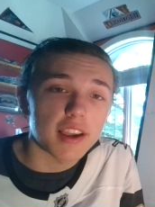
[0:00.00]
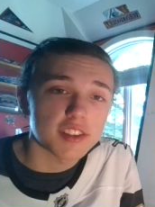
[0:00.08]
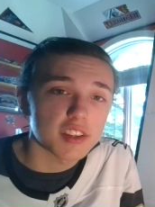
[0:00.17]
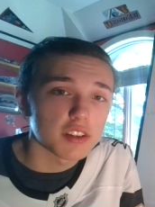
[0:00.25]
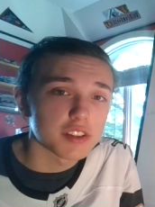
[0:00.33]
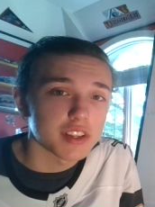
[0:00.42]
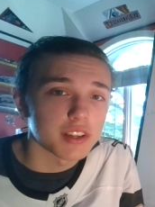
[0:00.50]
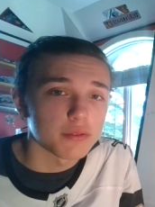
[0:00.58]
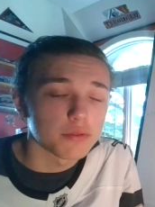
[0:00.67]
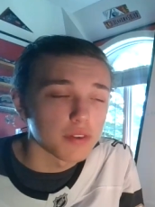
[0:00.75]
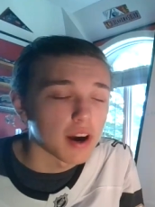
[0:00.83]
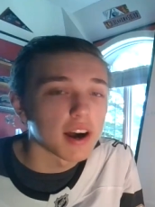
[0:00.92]
series in
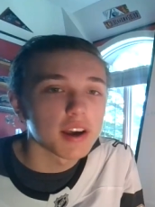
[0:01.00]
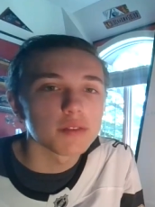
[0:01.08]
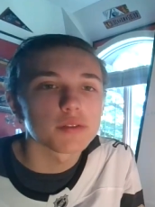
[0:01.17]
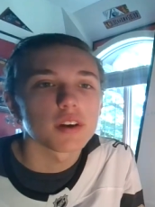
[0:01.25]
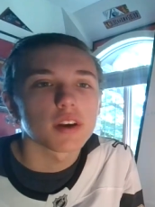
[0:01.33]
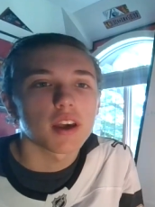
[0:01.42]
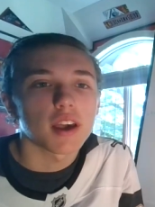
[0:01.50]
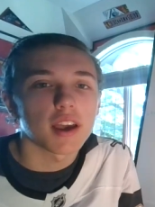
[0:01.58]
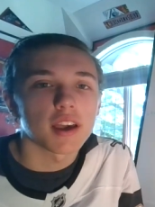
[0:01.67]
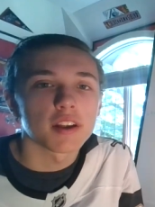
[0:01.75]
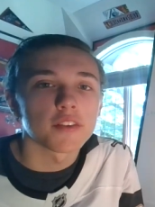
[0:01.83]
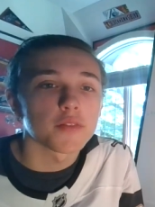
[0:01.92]
5,
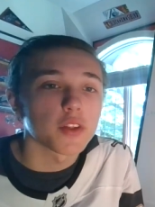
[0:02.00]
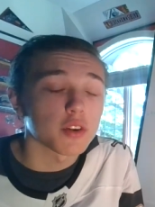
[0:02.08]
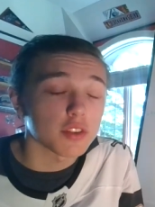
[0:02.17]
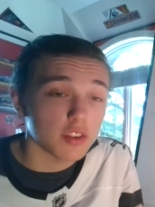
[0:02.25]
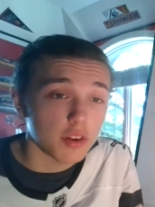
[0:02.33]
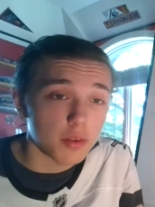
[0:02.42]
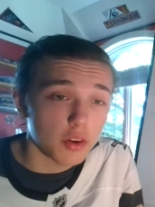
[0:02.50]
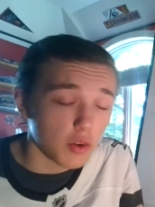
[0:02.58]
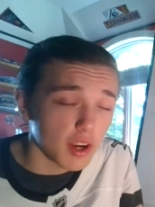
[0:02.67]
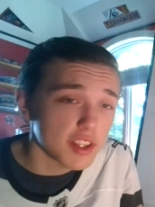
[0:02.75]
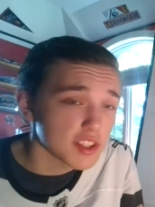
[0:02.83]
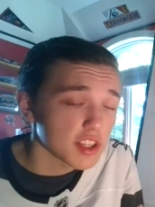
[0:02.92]
and their
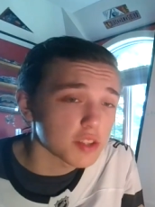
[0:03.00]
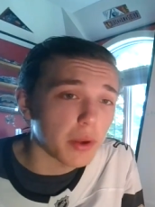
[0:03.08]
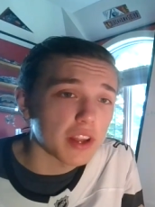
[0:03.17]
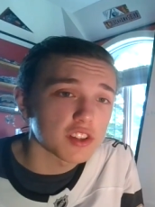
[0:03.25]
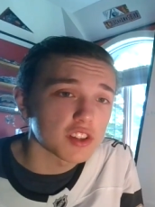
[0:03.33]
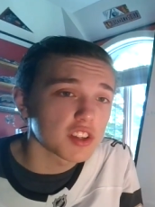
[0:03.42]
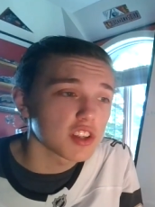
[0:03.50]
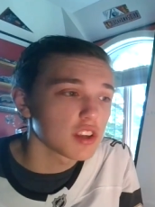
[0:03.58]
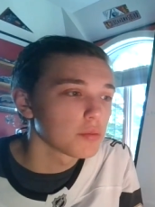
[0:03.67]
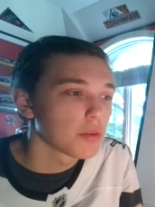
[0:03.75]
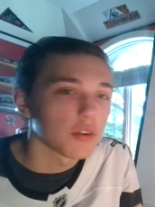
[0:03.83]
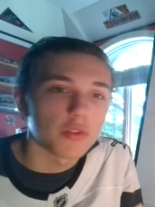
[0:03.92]
greatest expansion
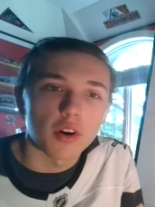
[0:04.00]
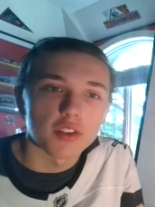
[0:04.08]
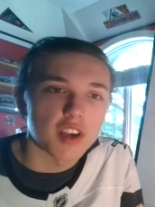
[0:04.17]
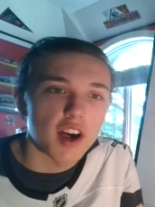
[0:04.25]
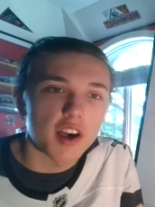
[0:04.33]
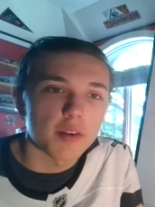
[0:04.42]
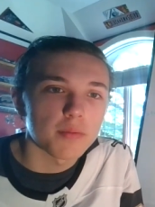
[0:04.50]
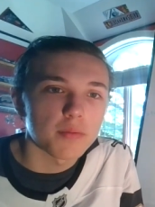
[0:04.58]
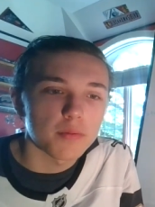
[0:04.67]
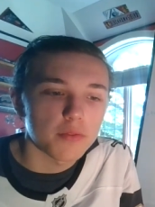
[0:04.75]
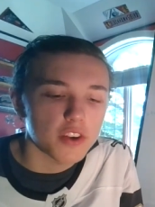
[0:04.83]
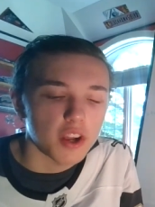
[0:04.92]
team of all
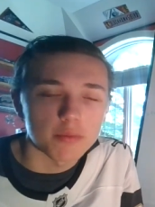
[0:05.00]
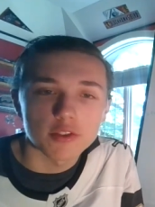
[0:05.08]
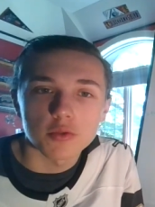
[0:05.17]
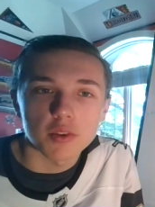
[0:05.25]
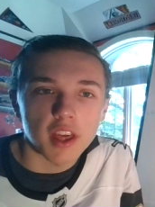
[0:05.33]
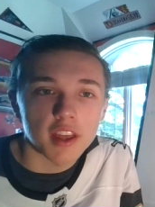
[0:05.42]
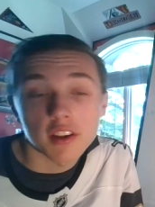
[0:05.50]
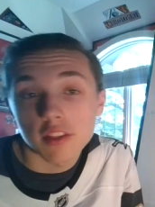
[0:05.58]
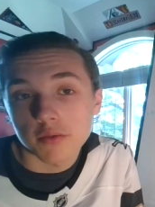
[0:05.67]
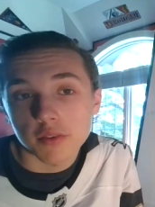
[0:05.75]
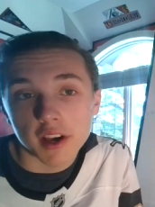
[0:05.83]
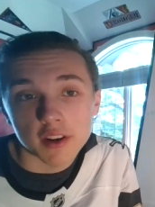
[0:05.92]
time comes to an end
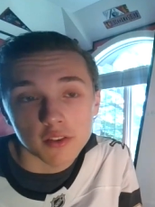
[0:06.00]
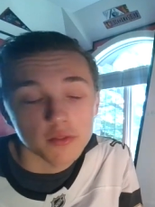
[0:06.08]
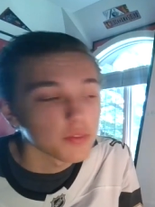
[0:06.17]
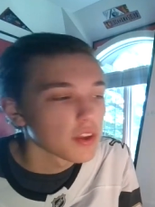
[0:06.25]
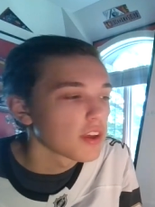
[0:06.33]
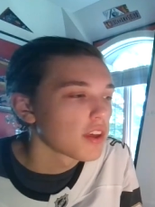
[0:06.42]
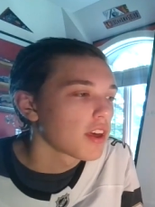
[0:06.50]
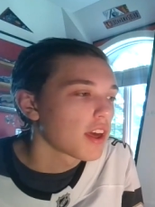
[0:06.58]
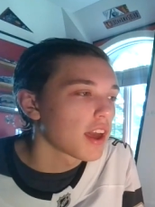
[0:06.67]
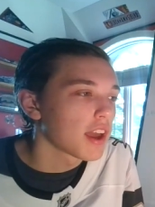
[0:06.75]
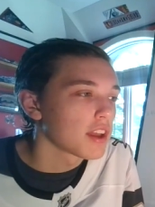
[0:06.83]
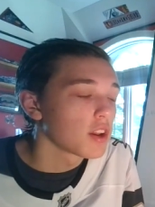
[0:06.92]
in the final.
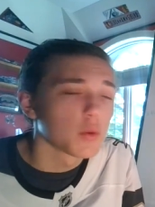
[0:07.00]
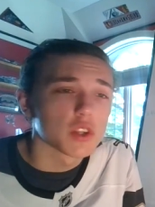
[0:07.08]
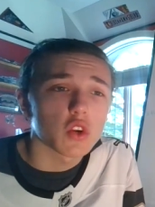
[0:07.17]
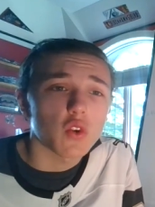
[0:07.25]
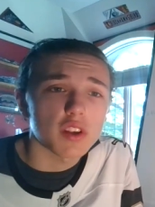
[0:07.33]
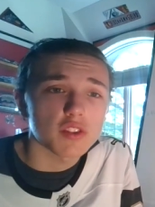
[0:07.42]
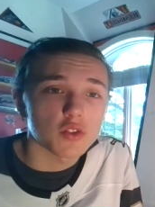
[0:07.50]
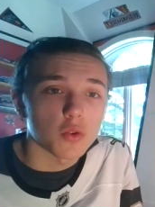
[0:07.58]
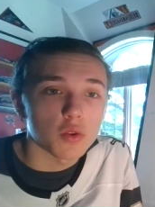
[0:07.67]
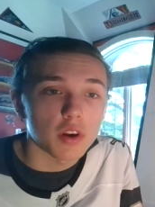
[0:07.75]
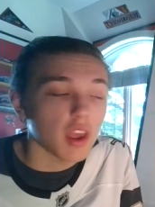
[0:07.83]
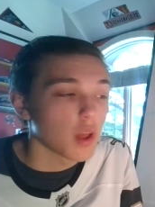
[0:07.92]
And it was a great
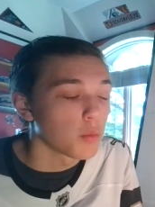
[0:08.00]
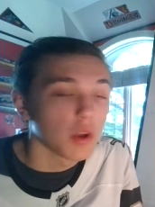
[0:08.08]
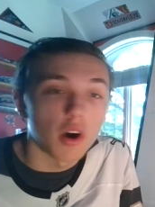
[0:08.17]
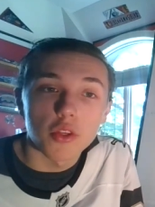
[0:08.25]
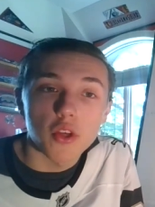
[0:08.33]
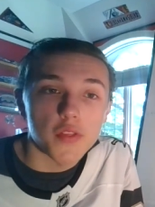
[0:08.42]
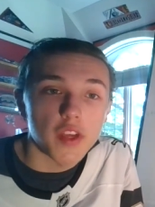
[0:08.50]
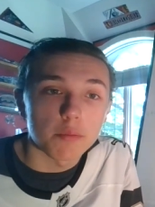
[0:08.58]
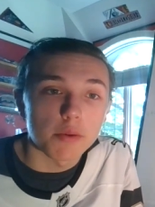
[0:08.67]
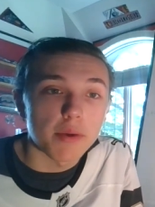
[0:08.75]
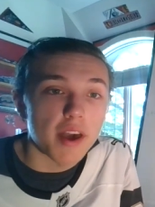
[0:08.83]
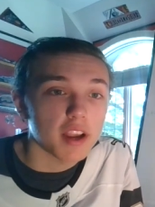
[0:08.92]
story, and we all thought
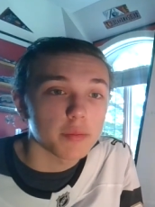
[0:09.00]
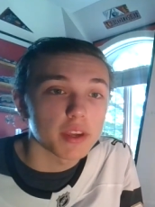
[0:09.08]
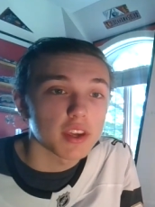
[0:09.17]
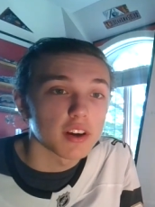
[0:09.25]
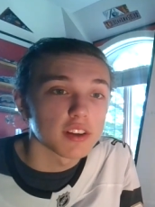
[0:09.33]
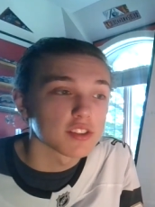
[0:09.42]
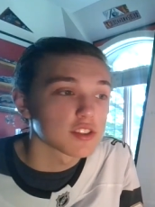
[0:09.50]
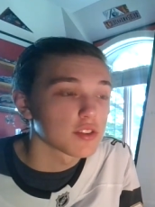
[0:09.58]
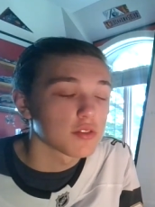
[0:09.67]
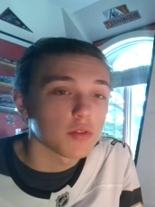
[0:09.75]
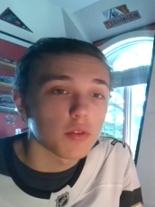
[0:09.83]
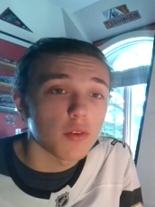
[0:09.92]
they'd be back because
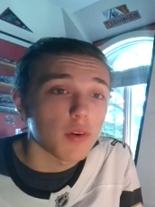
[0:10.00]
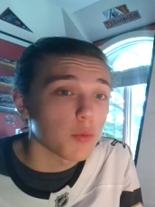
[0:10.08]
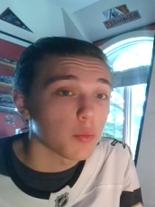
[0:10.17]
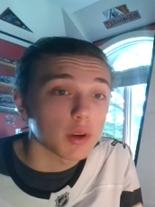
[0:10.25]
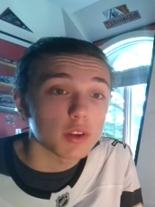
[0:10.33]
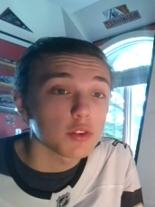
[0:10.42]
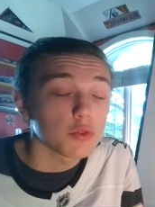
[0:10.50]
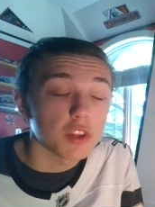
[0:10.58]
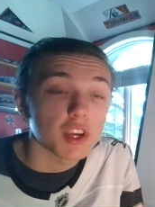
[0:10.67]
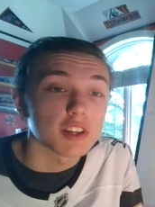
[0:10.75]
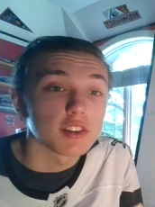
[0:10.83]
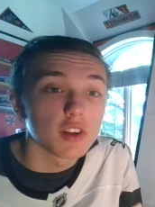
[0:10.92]
when you
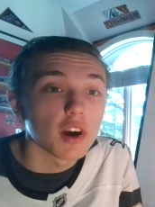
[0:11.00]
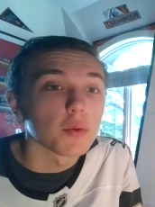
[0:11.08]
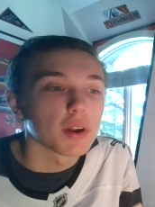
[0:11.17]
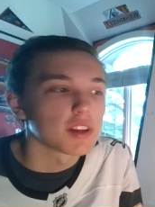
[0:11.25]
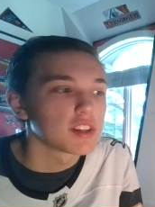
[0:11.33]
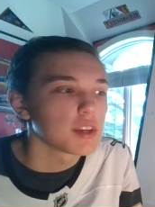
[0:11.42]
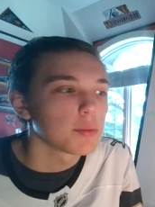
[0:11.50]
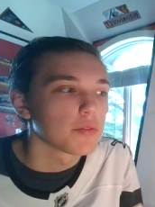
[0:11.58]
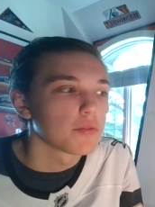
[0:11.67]
think when a team